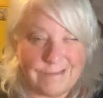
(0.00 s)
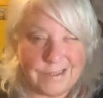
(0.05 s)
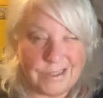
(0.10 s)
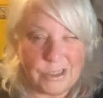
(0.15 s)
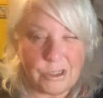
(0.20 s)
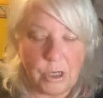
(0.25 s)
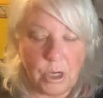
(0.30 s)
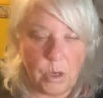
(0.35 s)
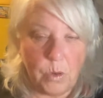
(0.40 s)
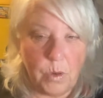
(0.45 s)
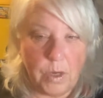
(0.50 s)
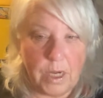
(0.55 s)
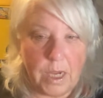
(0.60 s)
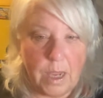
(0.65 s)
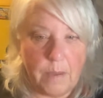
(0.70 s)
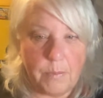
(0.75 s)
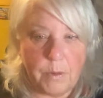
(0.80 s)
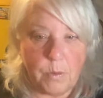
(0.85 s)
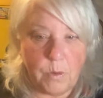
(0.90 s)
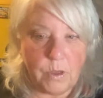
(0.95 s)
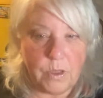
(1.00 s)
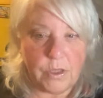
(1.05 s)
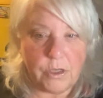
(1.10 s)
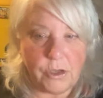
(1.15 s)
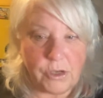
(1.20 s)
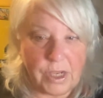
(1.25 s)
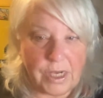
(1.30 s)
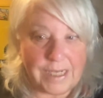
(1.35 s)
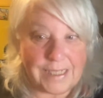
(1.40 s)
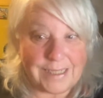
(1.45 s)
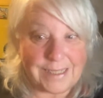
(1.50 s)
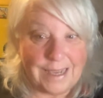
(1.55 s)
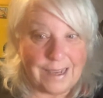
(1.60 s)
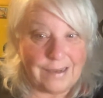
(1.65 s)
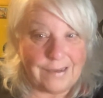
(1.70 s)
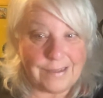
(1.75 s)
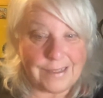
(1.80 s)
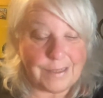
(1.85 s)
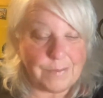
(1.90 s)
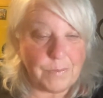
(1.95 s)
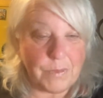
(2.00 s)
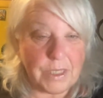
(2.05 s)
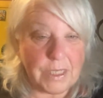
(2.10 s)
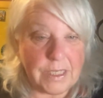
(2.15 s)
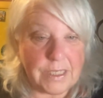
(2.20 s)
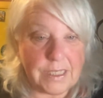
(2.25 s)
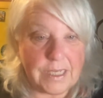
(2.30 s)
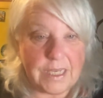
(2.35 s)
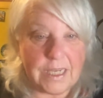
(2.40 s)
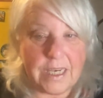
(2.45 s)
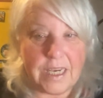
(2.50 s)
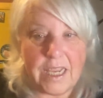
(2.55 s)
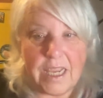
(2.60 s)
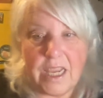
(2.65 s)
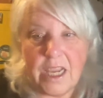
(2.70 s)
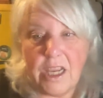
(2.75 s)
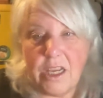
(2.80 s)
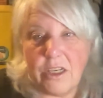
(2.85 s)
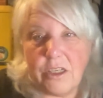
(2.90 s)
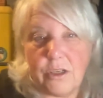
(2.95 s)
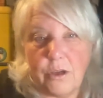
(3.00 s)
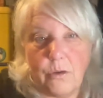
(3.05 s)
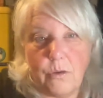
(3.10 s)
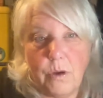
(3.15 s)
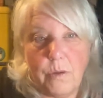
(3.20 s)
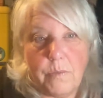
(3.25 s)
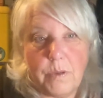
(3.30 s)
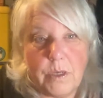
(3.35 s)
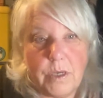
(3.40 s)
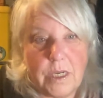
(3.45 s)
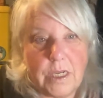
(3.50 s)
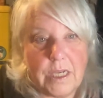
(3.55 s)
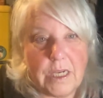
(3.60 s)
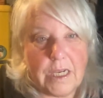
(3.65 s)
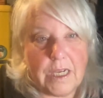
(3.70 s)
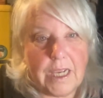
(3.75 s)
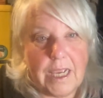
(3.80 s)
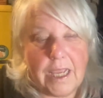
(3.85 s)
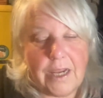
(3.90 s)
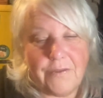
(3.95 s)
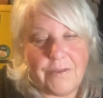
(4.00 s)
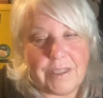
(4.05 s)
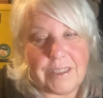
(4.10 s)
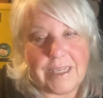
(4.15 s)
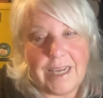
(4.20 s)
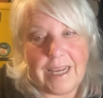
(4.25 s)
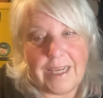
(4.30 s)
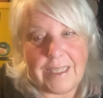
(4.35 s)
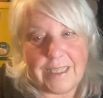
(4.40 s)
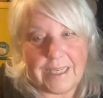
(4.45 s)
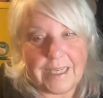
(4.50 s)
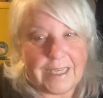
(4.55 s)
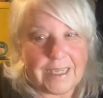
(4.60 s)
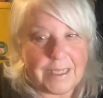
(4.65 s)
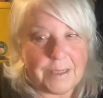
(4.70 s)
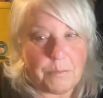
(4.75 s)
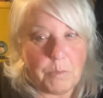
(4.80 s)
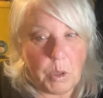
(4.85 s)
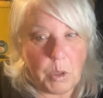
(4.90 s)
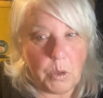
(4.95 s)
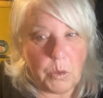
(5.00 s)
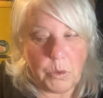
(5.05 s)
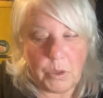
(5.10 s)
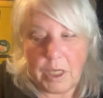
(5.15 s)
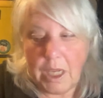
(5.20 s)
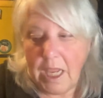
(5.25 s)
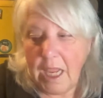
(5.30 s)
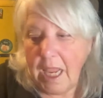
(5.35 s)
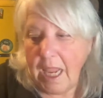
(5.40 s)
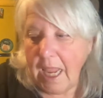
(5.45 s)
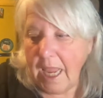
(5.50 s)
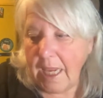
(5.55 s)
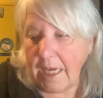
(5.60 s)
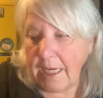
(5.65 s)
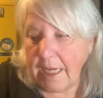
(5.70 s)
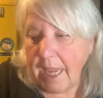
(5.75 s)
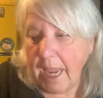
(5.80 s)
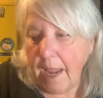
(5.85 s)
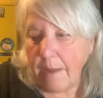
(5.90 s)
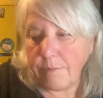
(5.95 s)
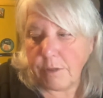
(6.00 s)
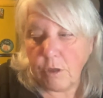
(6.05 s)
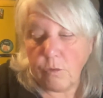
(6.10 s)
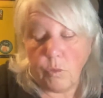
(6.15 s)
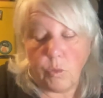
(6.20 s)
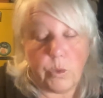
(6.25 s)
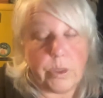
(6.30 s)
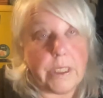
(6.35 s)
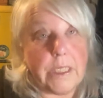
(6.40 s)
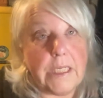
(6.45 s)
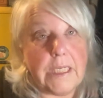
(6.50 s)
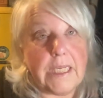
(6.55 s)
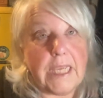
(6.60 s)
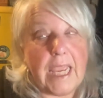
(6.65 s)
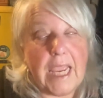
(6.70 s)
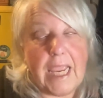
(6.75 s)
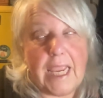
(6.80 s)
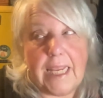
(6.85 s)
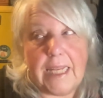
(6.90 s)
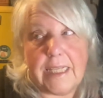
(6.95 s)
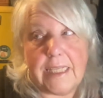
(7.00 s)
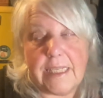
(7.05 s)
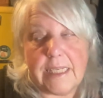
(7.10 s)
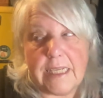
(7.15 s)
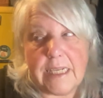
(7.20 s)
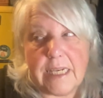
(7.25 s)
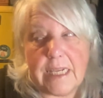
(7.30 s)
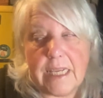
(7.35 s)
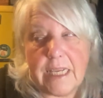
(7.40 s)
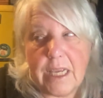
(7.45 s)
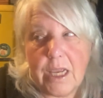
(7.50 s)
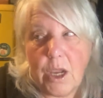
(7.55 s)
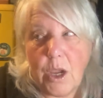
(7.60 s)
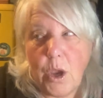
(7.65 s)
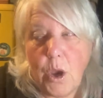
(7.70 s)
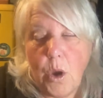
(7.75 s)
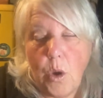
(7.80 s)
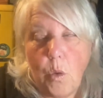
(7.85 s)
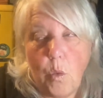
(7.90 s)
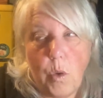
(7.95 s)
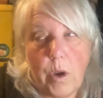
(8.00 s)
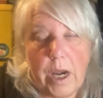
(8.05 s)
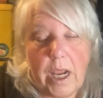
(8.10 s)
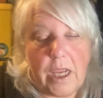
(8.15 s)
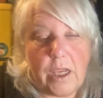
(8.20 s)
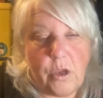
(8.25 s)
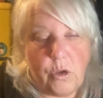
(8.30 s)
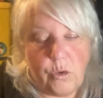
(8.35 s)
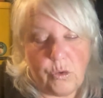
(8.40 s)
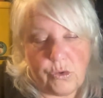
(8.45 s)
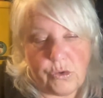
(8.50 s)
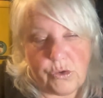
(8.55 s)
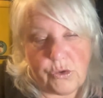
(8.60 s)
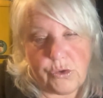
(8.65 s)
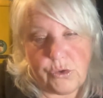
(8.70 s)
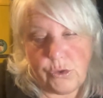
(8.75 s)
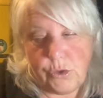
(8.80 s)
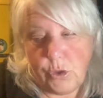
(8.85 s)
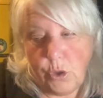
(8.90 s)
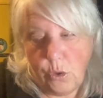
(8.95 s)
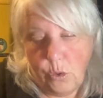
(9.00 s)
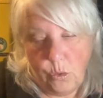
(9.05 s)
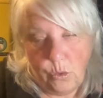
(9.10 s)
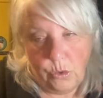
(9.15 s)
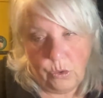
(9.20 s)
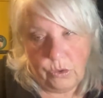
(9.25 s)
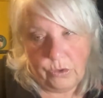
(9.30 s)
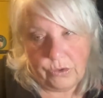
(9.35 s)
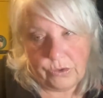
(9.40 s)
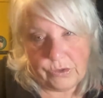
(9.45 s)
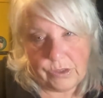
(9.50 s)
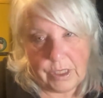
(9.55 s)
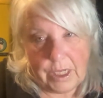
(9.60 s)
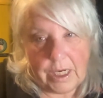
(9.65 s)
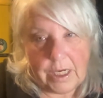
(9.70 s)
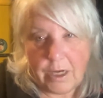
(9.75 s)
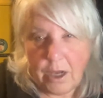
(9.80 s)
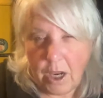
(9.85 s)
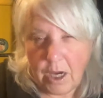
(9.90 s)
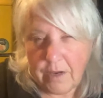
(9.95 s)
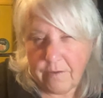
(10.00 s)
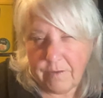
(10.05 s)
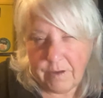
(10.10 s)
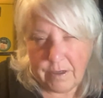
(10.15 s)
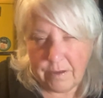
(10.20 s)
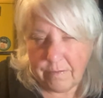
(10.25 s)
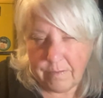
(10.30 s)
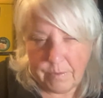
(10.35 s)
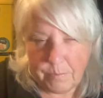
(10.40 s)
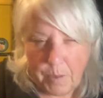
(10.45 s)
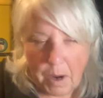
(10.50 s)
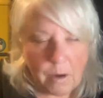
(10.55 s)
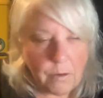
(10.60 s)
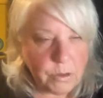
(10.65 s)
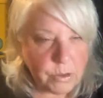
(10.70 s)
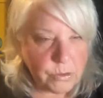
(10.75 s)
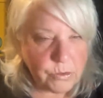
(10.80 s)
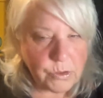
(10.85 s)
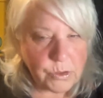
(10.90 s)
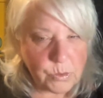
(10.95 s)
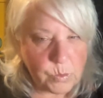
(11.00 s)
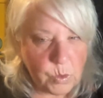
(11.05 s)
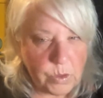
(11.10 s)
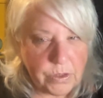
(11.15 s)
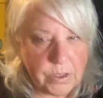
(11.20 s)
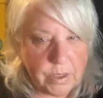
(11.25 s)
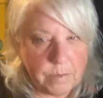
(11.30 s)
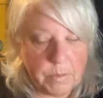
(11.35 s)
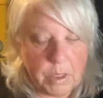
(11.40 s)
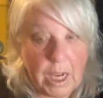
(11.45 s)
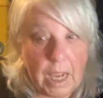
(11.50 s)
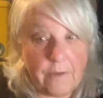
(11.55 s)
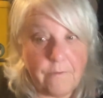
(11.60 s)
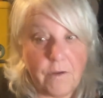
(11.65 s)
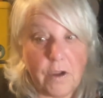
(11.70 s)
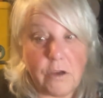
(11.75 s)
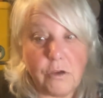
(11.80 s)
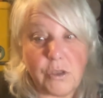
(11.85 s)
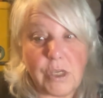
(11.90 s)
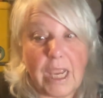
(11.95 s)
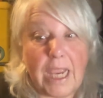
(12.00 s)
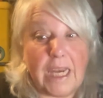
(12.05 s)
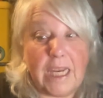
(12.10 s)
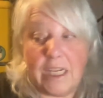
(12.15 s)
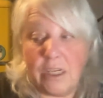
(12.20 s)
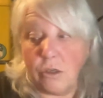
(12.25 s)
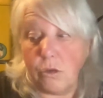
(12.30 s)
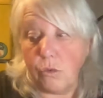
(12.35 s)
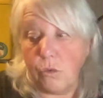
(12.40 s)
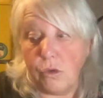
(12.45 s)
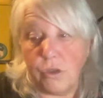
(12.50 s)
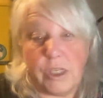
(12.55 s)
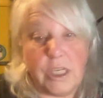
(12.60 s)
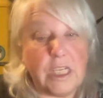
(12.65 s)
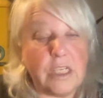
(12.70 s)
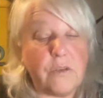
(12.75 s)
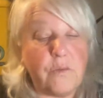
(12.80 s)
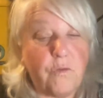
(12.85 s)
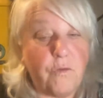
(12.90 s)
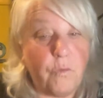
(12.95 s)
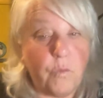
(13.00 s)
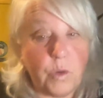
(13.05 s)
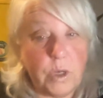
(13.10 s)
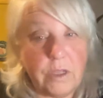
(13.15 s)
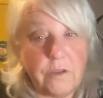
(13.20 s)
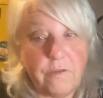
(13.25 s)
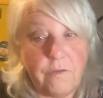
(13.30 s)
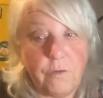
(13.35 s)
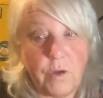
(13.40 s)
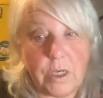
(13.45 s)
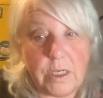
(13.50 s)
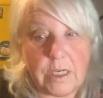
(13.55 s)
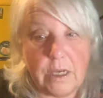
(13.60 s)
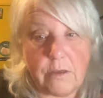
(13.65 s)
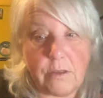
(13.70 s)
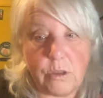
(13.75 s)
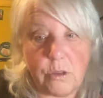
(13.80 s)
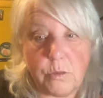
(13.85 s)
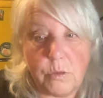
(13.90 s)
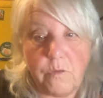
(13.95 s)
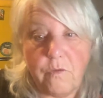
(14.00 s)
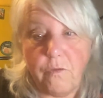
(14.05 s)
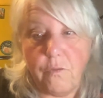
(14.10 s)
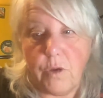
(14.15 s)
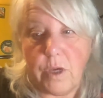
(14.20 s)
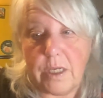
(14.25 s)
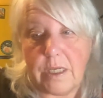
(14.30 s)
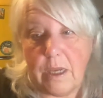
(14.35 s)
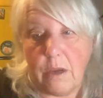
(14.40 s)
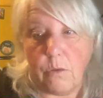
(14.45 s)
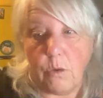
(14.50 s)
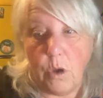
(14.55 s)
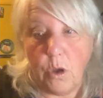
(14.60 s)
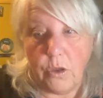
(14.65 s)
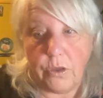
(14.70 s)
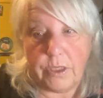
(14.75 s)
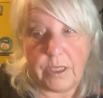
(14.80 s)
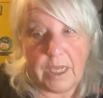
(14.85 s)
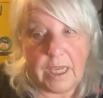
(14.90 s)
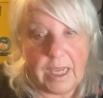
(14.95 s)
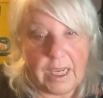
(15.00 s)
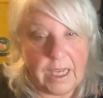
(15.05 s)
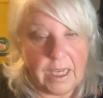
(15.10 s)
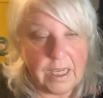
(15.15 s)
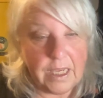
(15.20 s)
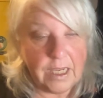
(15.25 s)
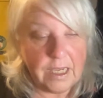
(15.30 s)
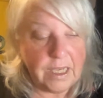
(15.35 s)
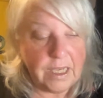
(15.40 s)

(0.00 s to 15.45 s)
just not quite happy with. I just had to dial some things in, so I've been in a kind of a dialing in mode. And Captain really hates it when I use tools, like not even power tools is one thing, but if I use any tools, he gets really freaked out. So he's been freaked out all day